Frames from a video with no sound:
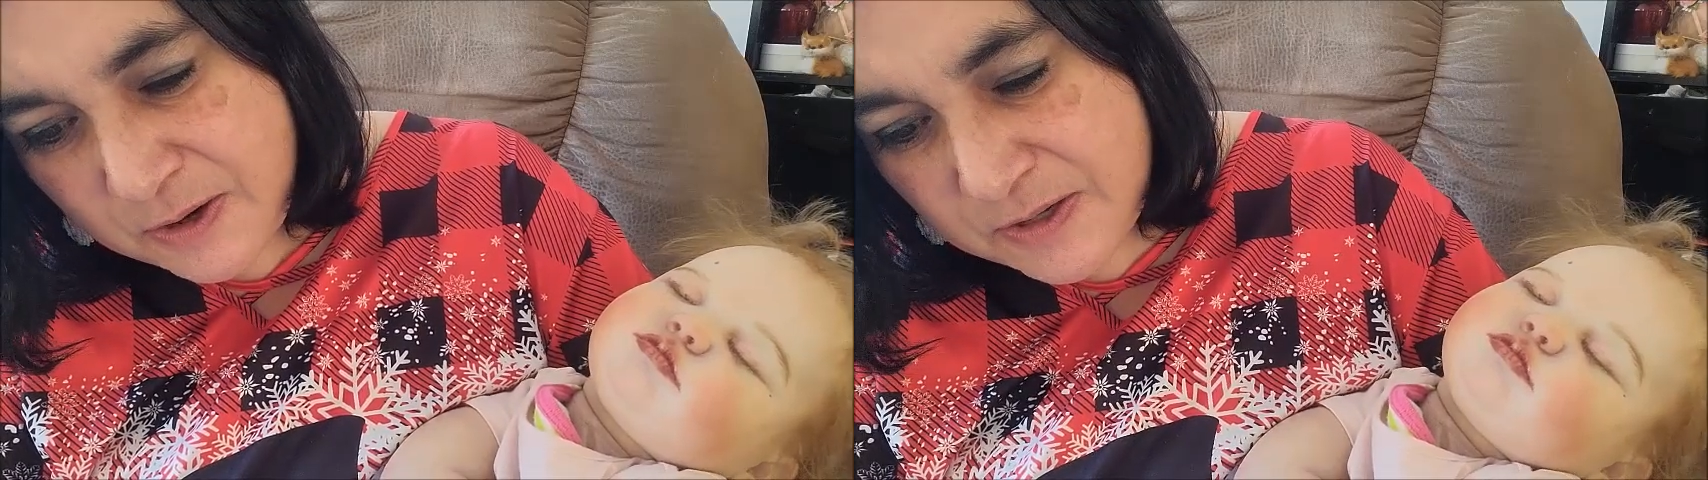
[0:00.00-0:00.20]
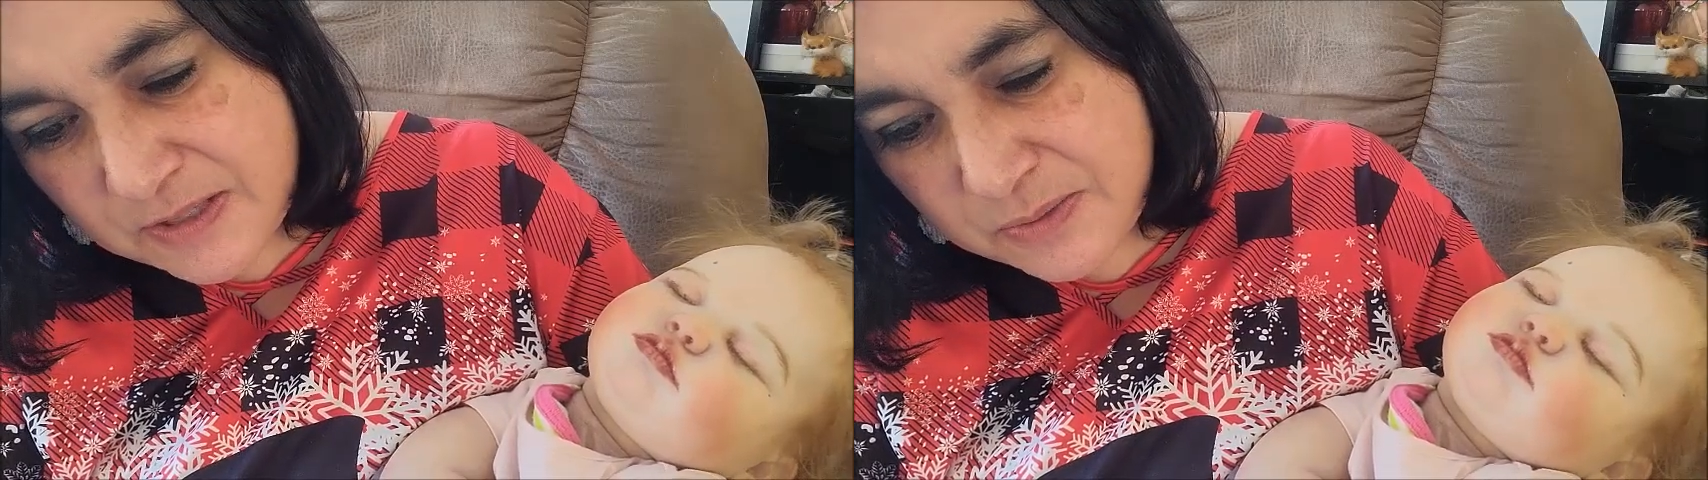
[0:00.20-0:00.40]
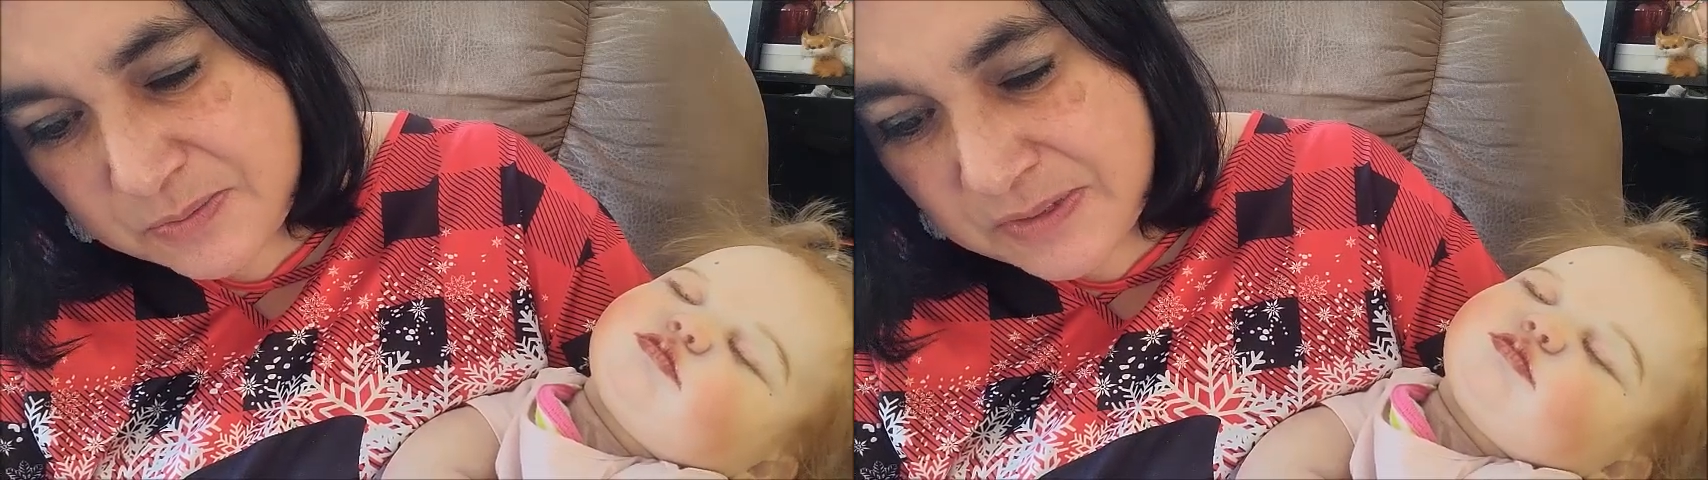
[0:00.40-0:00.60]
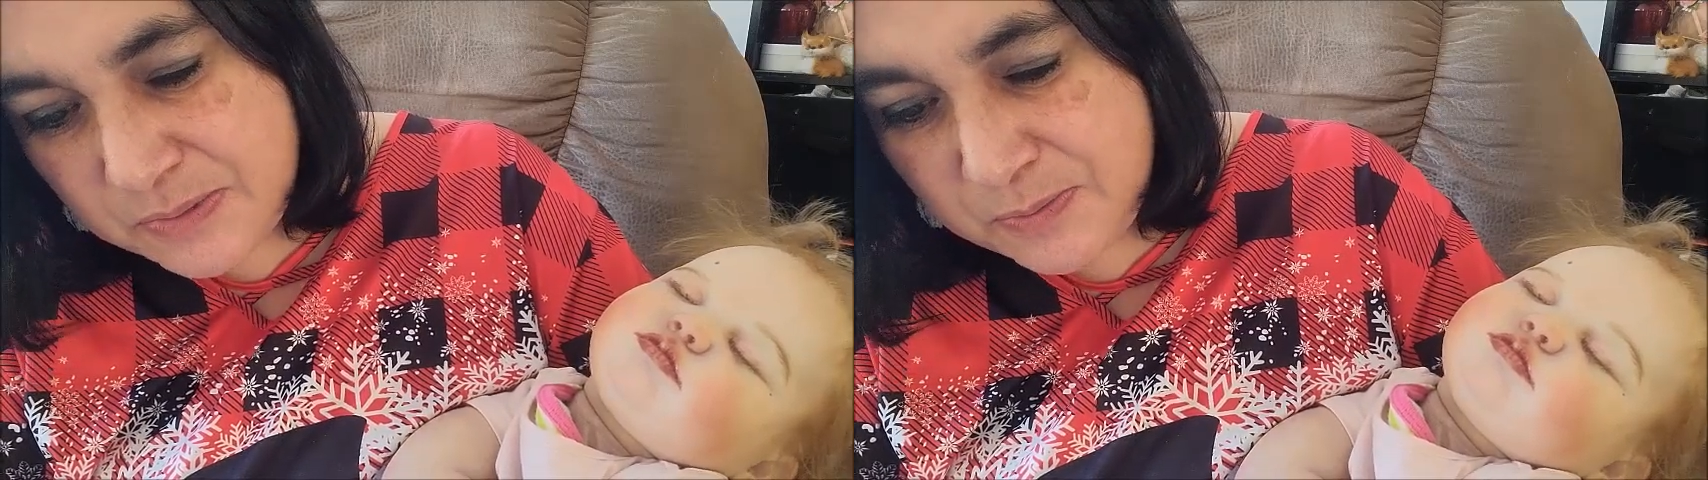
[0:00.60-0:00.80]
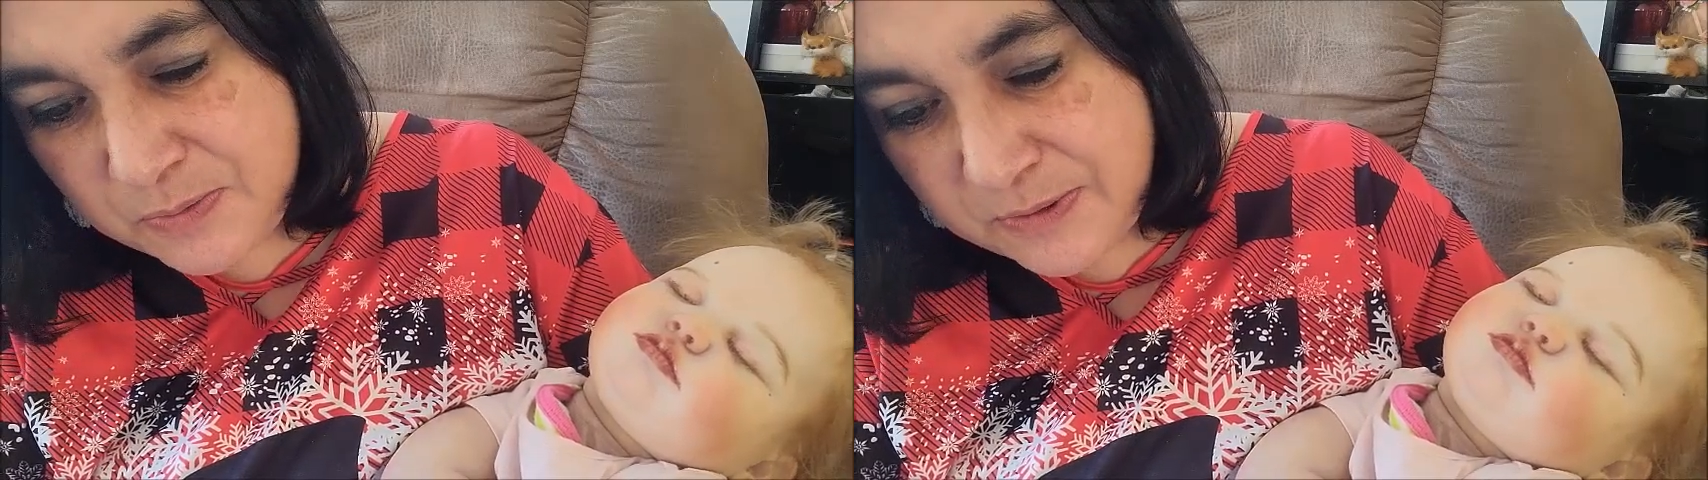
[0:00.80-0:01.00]

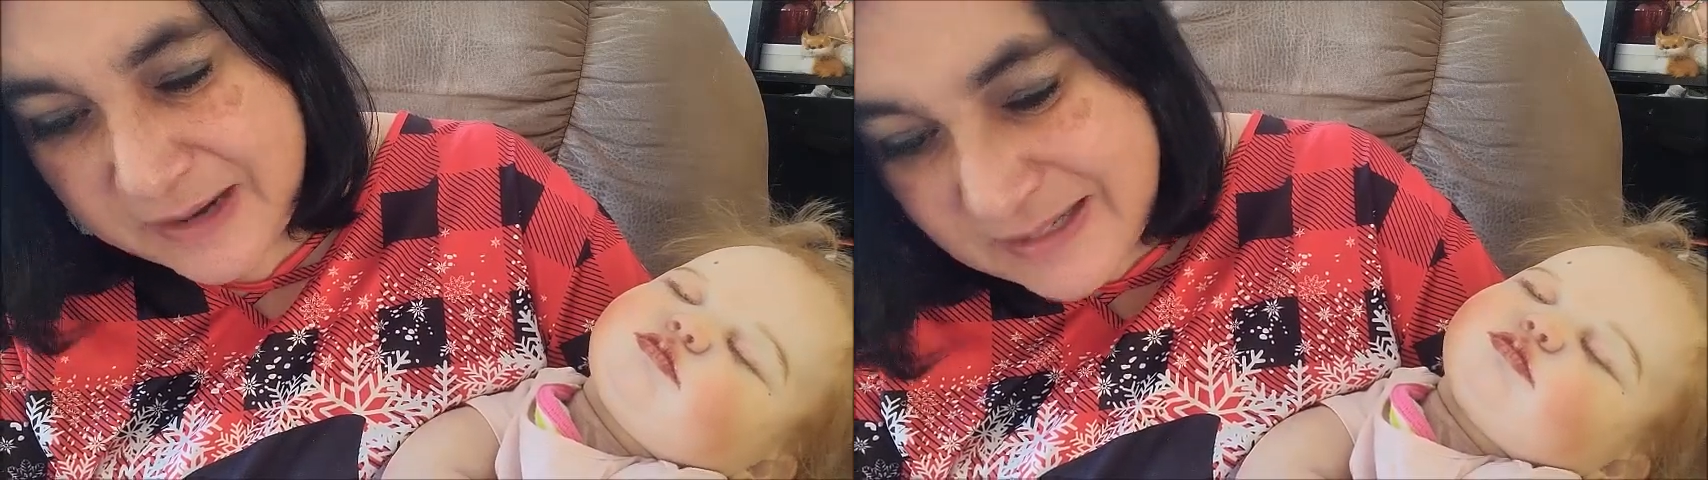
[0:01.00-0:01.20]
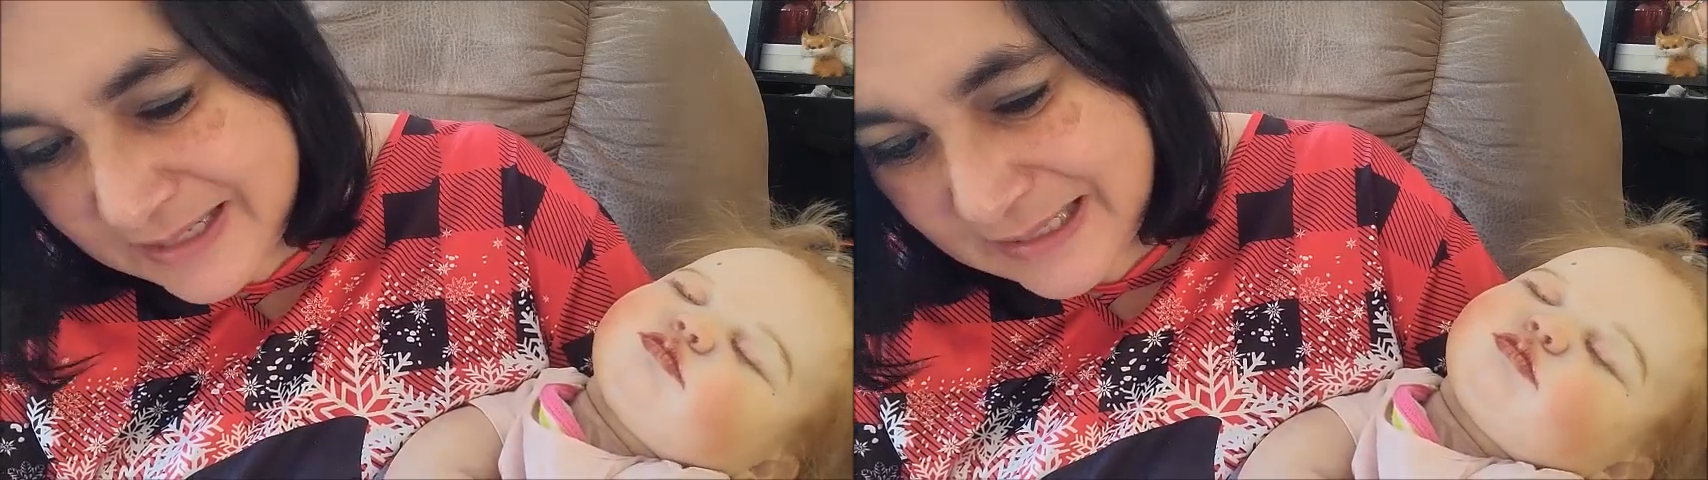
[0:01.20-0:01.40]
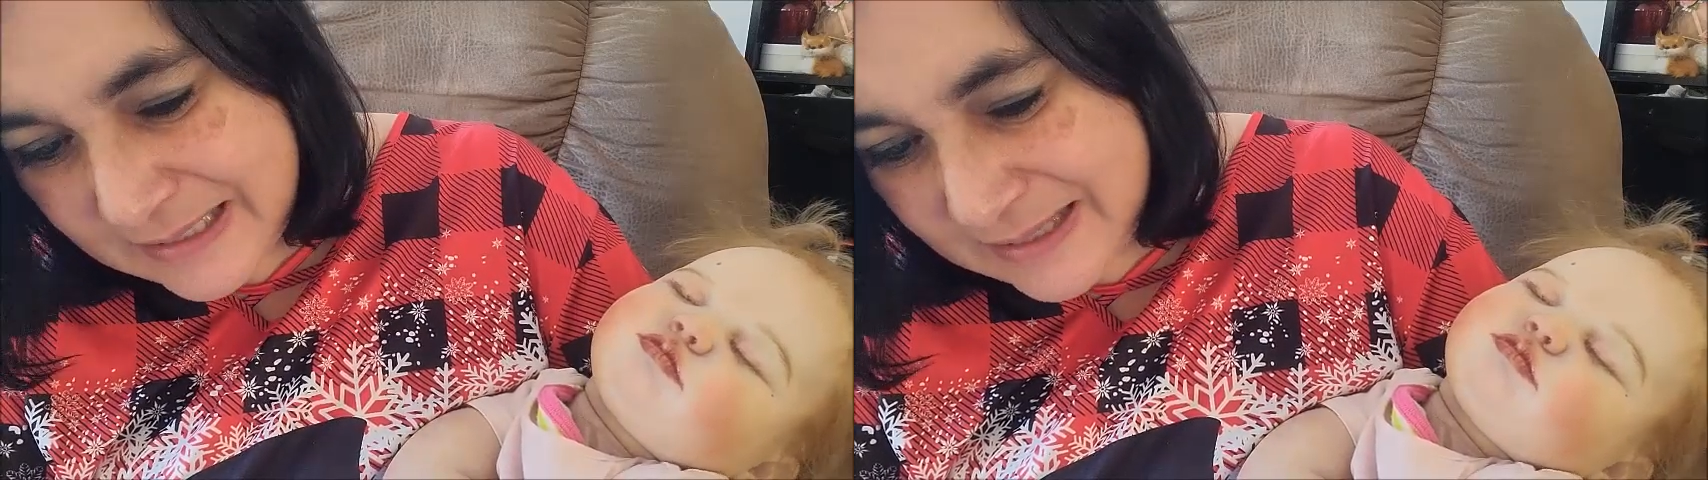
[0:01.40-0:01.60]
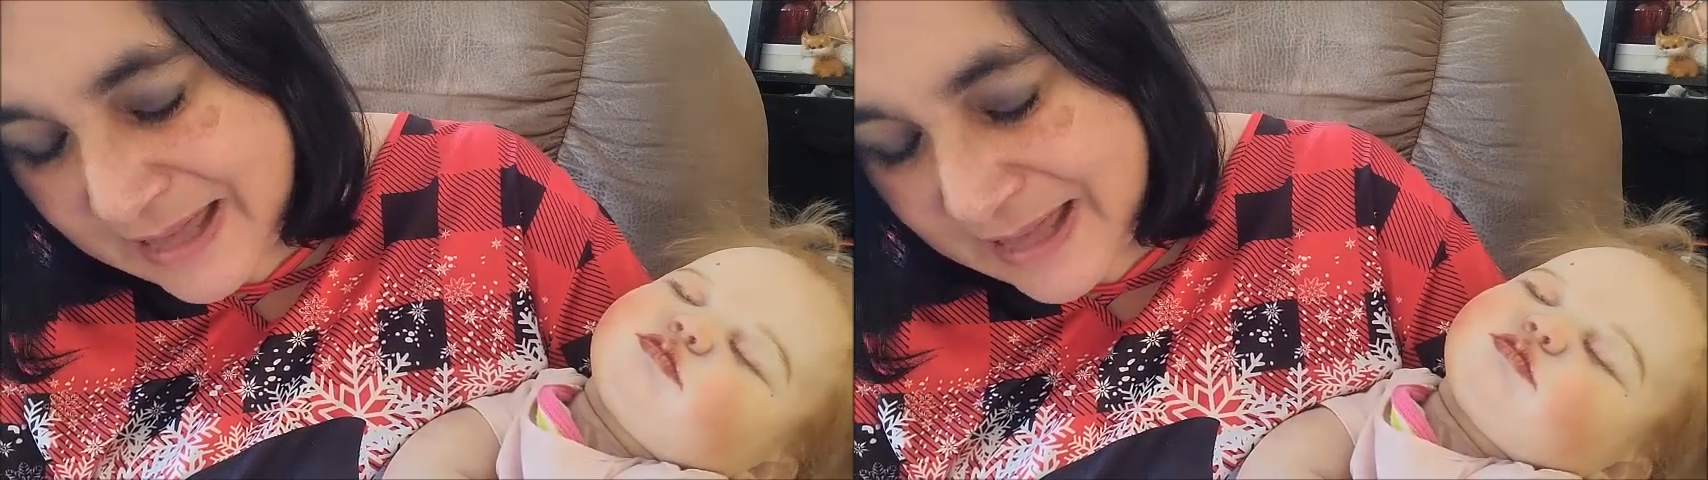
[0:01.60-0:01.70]
Christmas present?